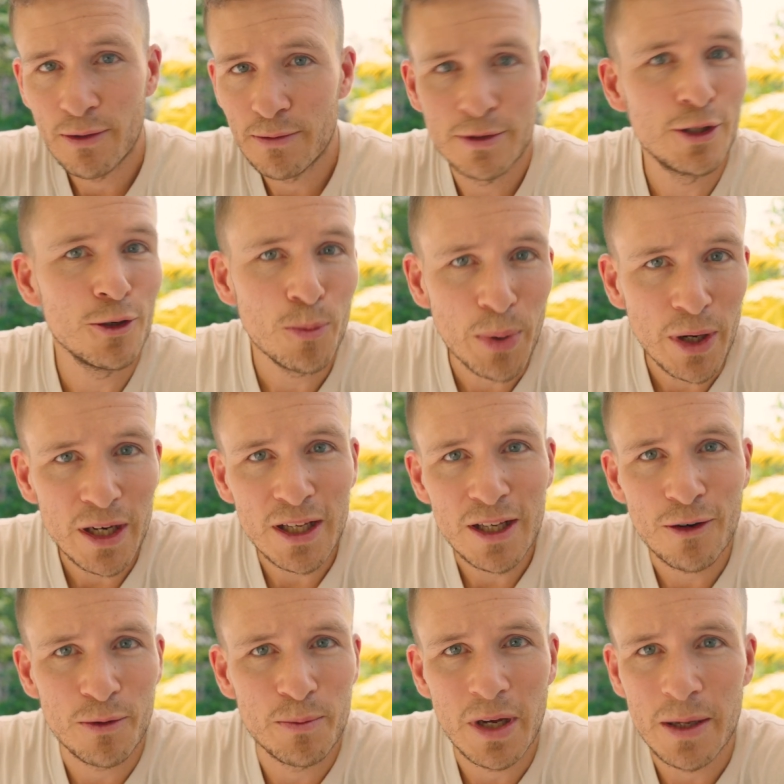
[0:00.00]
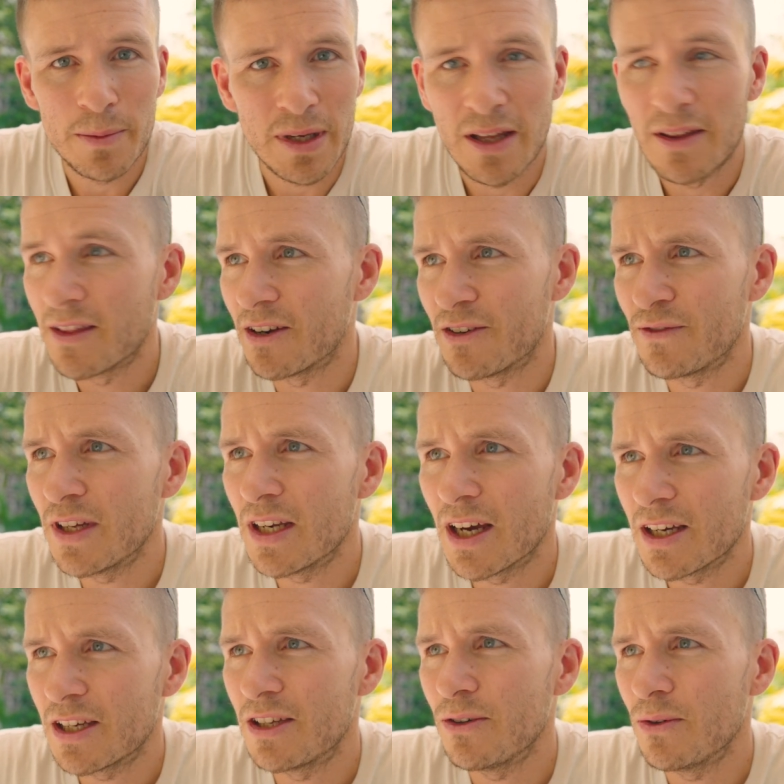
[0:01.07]
TubeBuddy or maybe in their
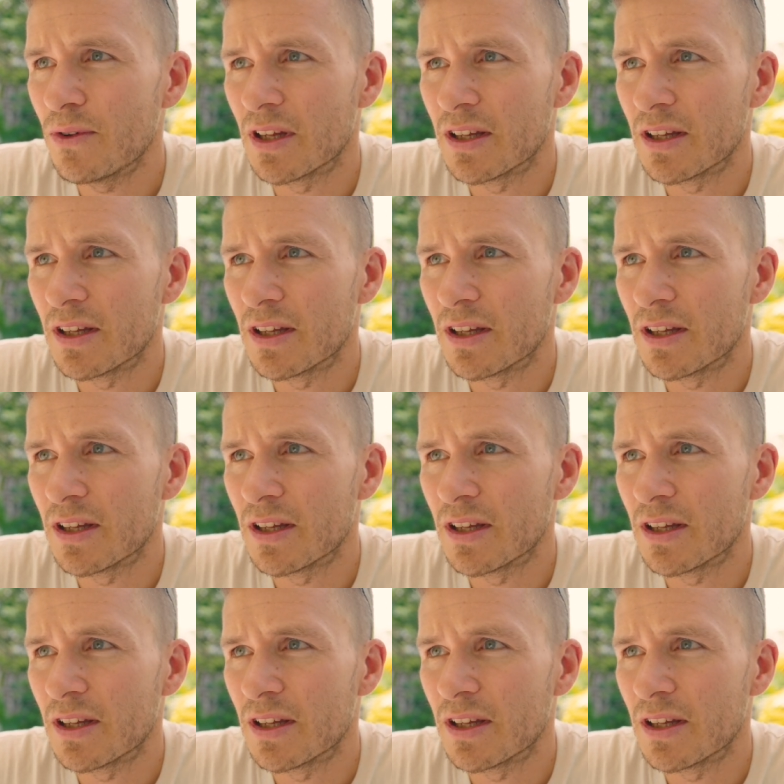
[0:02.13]
VidIQ